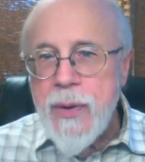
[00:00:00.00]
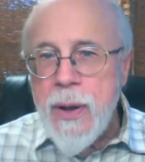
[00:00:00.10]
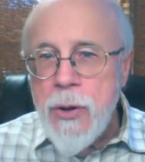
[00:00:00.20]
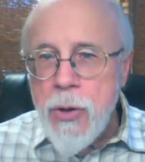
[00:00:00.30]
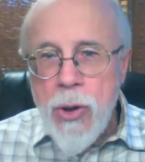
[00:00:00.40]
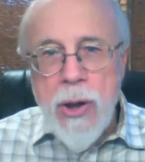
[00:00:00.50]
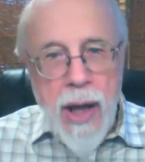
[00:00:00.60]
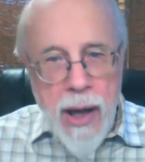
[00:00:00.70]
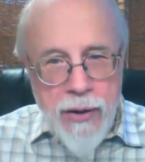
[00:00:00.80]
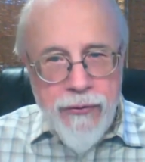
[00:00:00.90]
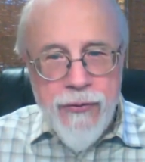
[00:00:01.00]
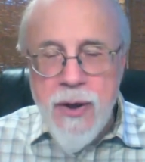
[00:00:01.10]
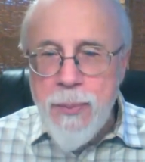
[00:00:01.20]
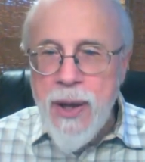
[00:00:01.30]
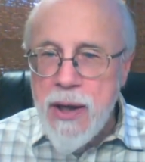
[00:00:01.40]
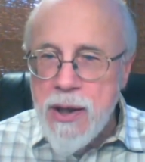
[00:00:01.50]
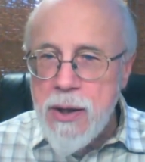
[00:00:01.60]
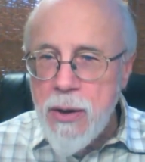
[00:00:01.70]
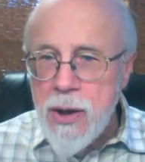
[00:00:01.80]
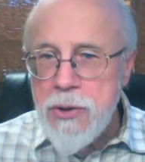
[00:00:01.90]
your life depended
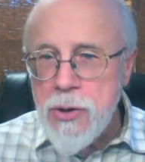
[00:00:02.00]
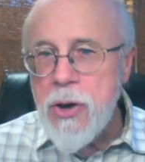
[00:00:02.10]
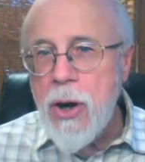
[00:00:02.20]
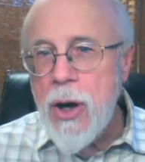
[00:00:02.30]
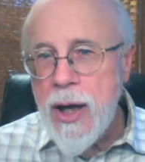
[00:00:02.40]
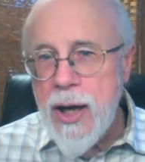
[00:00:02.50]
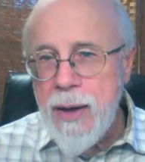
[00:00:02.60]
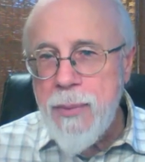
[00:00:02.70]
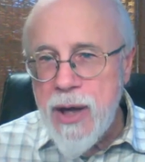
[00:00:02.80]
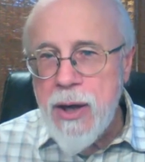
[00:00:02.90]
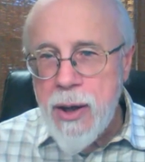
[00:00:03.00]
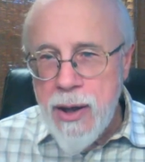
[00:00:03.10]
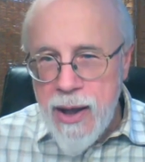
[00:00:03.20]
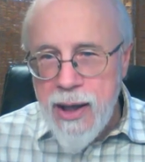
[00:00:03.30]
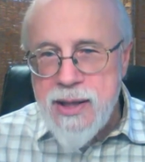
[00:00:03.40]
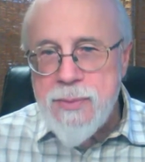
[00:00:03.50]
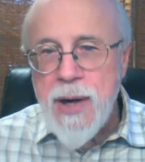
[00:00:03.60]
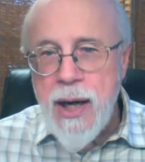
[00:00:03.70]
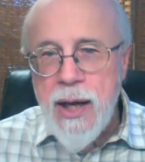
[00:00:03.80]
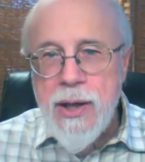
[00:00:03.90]
on your car getting better gas
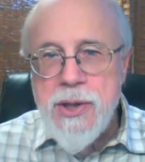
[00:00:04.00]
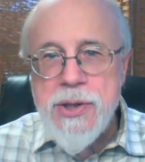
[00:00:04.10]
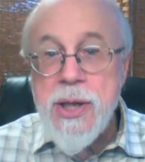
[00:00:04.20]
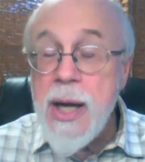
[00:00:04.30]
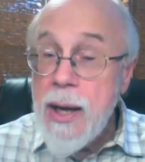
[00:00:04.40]
mileage,